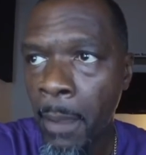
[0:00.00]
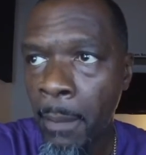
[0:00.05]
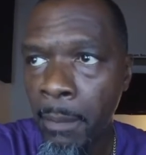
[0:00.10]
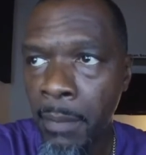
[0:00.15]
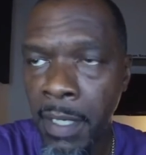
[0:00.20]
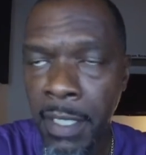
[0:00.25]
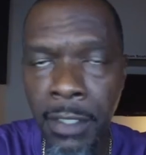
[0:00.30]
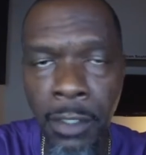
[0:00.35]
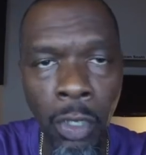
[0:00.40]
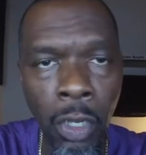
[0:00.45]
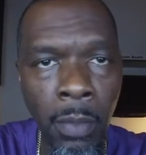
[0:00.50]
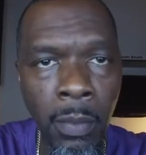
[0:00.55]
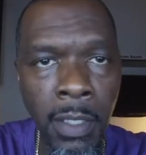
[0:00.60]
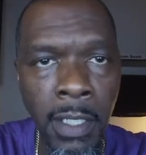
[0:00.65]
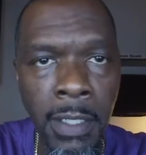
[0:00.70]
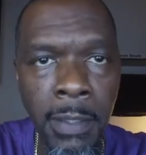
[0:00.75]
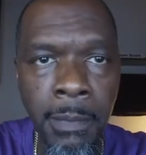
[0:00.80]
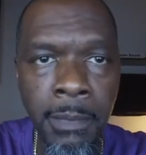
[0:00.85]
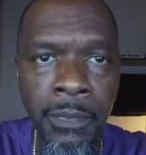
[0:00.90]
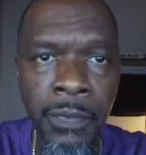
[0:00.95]
But
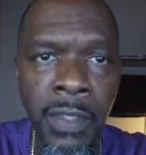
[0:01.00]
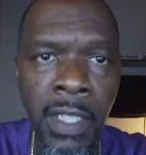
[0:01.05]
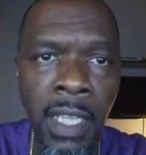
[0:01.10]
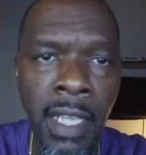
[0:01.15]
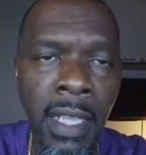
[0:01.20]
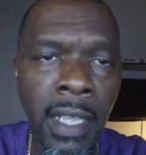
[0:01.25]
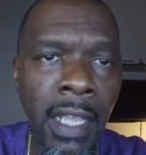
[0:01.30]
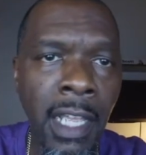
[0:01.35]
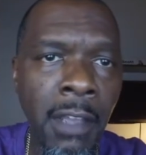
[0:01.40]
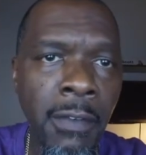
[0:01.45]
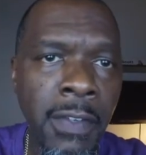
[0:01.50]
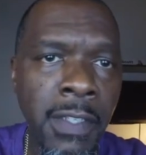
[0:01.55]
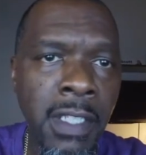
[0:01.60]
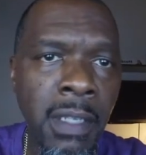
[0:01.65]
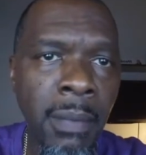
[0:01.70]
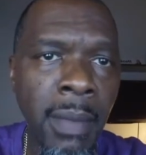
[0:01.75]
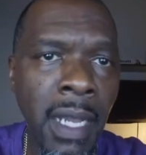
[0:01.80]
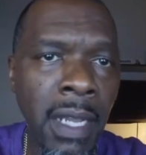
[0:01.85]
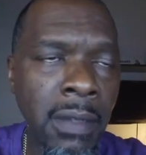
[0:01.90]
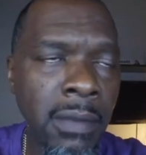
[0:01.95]
normally, if it's
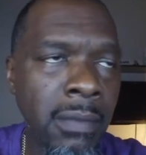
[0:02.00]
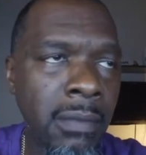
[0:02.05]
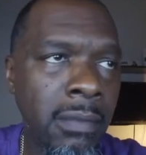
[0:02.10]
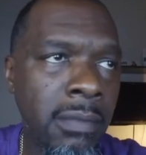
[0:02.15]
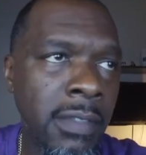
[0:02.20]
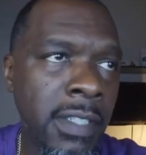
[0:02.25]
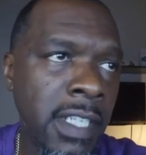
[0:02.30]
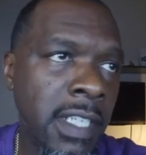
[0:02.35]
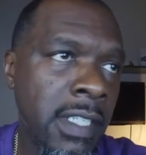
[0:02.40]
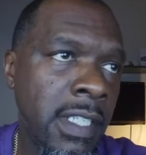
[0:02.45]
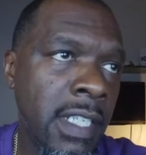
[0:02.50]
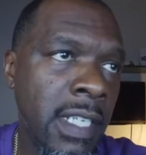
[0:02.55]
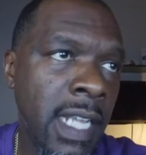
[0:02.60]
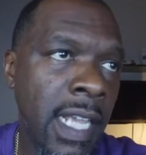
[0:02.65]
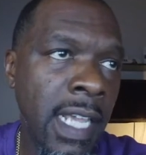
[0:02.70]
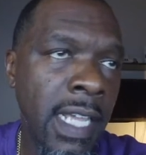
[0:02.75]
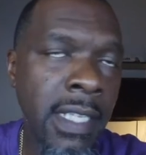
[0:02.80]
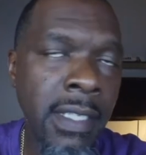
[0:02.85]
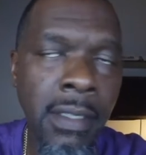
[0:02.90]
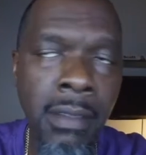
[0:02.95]
about 60
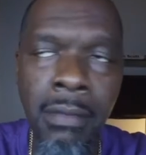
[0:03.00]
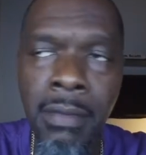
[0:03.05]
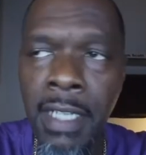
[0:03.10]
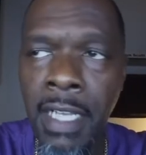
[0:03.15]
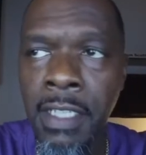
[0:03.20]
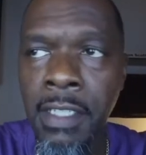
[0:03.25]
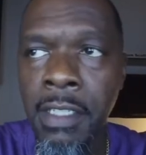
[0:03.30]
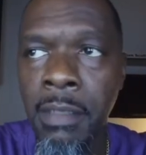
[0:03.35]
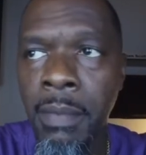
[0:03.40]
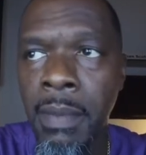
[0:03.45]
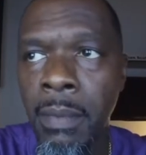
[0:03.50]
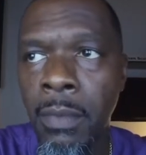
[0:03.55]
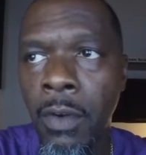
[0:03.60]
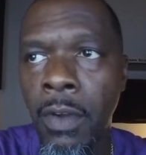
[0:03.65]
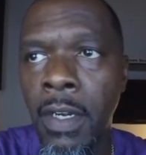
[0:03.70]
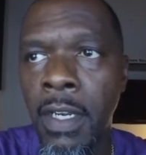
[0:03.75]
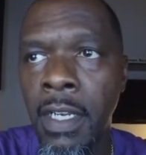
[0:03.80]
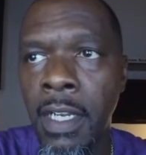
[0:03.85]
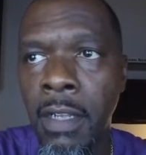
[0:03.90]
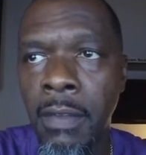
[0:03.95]
days, that should be
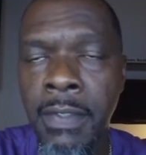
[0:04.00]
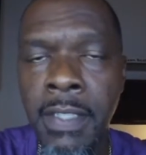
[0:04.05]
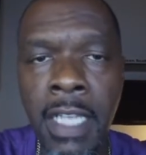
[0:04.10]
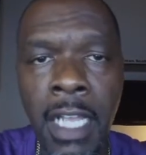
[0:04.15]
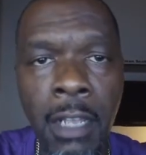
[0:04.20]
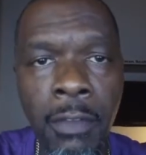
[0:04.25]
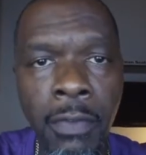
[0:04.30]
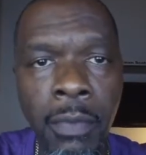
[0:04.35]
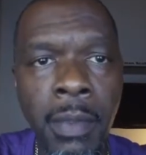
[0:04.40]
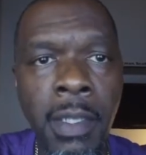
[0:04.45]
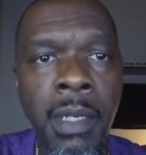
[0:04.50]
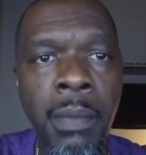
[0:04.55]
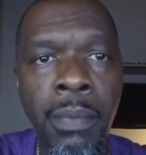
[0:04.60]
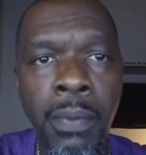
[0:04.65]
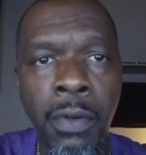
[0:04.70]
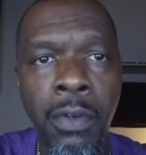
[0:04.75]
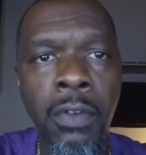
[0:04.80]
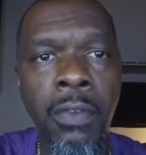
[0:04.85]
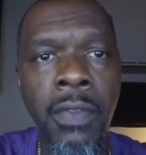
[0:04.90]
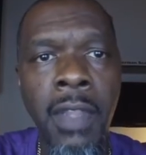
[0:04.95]
more than enough time for me to
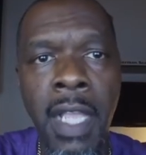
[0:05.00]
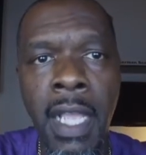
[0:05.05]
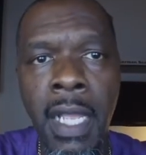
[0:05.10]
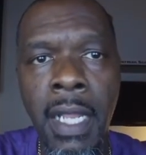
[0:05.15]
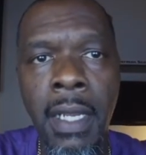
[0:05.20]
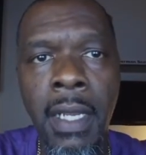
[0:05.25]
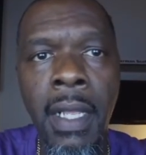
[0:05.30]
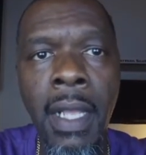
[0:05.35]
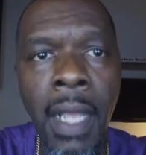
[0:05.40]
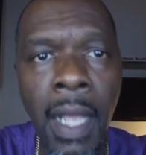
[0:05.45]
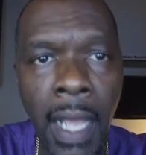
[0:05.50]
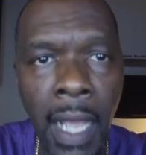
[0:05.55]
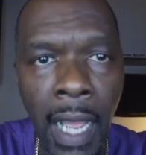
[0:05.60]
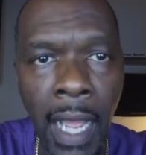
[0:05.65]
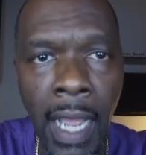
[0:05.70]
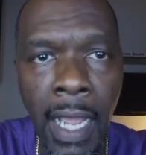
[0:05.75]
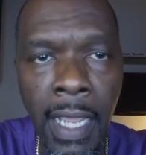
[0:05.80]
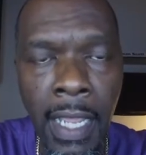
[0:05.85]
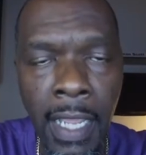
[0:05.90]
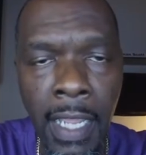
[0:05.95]
prove that
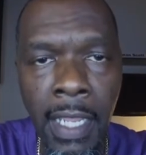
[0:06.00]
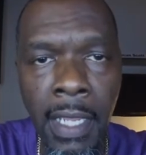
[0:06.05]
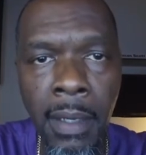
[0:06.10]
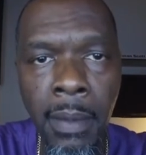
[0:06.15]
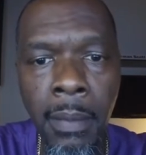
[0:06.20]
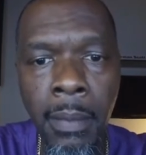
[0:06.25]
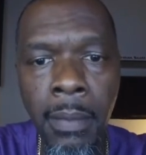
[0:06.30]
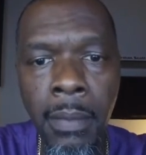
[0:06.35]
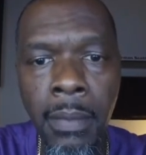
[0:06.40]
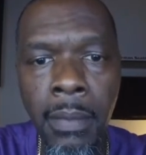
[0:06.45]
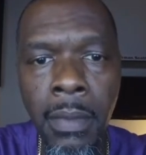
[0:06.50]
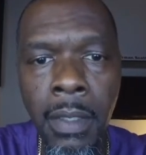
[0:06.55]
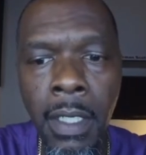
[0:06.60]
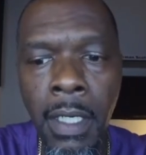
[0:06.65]
I am